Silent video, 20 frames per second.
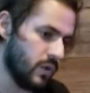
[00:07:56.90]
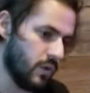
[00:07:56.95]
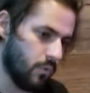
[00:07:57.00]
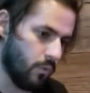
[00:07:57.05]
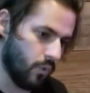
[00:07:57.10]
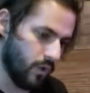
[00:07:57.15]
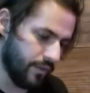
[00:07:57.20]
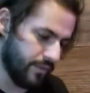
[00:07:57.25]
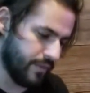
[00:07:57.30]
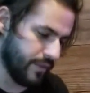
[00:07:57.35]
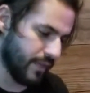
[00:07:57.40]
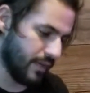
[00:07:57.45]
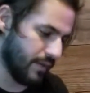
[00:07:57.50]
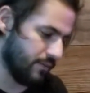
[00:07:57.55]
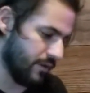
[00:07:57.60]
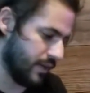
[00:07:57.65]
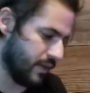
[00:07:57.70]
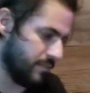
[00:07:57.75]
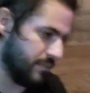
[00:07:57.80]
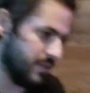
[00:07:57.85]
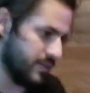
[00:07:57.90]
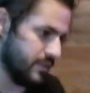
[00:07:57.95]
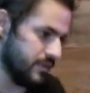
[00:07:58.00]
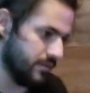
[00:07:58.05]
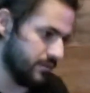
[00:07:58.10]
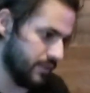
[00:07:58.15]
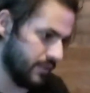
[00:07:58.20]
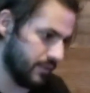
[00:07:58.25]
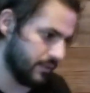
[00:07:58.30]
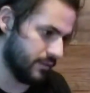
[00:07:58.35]
One thing I recommend
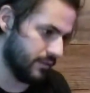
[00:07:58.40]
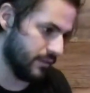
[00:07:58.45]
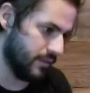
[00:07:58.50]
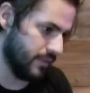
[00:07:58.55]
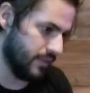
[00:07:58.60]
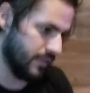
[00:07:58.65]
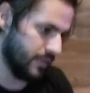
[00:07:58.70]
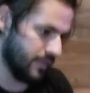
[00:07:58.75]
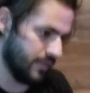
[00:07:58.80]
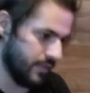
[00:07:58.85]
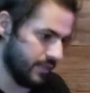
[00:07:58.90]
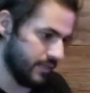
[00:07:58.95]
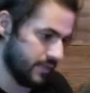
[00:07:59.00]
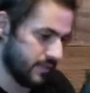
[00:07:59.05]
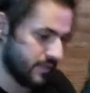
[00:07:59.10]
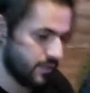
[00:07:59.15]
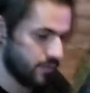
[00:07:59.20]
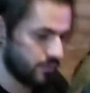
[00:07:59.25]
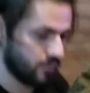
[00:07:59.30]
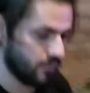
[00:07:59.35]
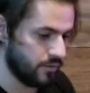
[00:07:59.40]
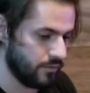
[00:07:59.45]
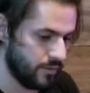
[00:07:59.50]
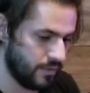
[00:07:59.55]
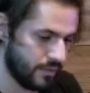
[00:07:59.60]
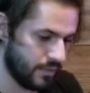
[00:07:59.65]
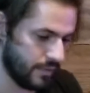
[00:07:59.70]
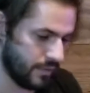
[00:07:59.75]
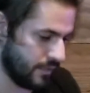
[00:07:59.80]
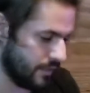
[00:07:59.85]
doing is
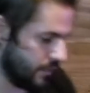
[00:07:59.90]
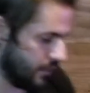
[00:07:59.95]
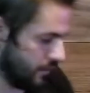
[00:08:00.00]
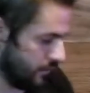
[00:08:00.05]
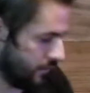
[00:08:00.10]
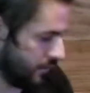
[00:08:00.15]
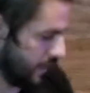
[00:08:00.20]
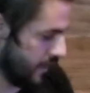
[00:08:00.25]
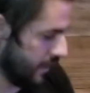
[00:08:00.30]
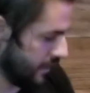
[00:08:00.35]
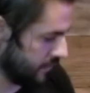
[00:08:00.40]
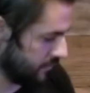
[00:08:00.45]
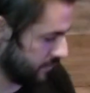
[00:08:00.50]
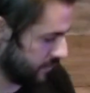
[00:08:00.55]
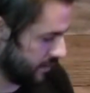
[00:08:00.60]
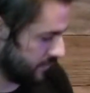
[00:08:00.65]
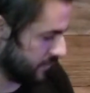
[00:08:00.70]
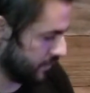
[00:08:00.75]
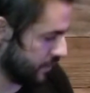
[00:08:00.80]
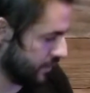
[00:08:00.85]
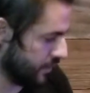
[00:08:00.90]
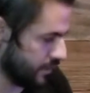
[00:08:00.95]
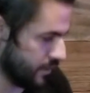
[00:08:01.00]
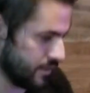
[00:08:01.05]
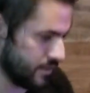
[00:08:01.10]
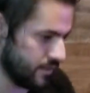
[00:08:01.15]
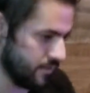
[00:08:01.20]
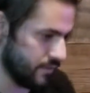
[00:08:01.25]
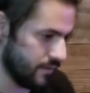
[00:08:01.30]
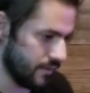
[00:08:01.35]
diluting it a lot whenever you're going to
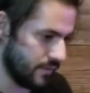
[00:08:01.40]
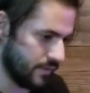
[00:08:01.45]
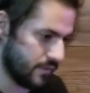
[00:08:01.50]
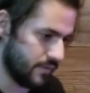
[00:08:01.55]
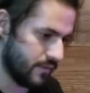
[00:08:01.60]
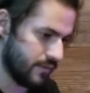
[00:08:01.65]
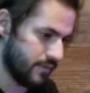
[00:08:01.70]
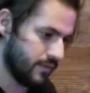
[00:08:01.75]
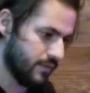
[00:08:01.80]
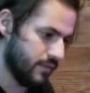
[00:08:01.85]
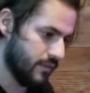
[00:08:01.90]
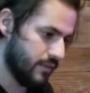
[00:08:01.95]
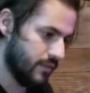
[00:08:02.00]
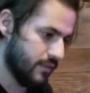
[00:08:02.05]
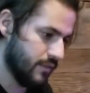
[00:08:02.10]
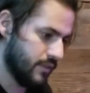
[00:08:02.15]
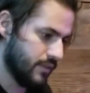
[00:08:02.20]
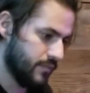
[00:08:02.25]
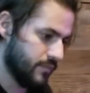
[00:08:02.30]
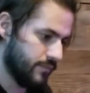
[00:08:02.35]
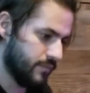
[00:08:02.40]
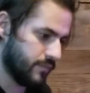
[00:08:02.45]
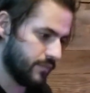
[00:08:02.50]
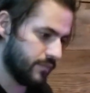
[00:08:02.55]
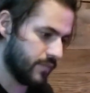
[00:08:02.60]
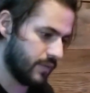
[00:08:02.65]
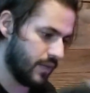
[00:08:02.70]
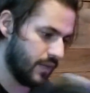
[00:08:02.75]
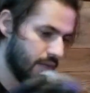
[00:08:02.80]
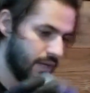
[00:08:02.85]
do this.
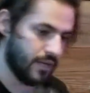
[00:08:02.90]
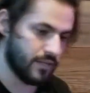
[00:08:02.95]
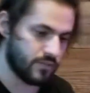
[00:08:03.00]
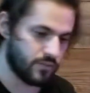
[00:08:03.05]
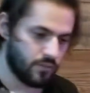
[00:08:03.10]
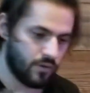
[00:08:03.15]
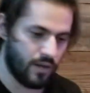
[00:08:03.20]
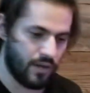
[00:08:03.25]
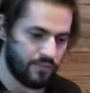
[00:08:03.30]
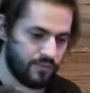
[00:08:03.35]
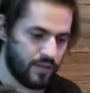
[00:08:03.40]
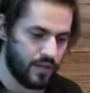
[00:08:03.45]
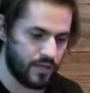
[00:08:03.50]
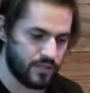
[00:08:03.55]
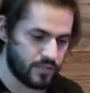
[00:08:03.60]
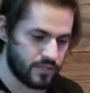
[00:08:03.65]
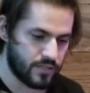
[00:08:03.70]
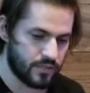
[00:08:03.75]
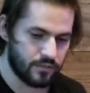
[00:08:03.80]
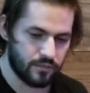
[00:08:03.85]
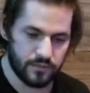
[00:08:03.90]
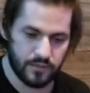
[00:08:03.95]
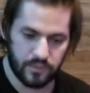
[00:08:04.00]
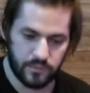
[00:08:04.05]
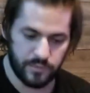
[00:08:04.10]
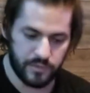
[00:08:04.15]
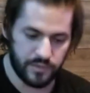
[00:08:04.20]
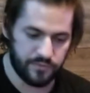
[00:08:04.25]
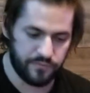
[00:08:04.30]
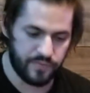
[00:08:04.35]
So I've got just a little
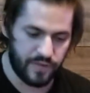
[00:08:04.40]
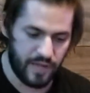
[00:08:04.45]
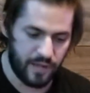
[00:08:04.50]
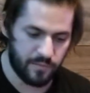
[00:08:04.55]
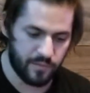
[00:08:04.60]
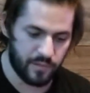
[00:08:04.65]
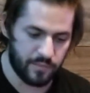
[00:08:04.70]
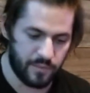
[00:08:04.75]
bit of fabric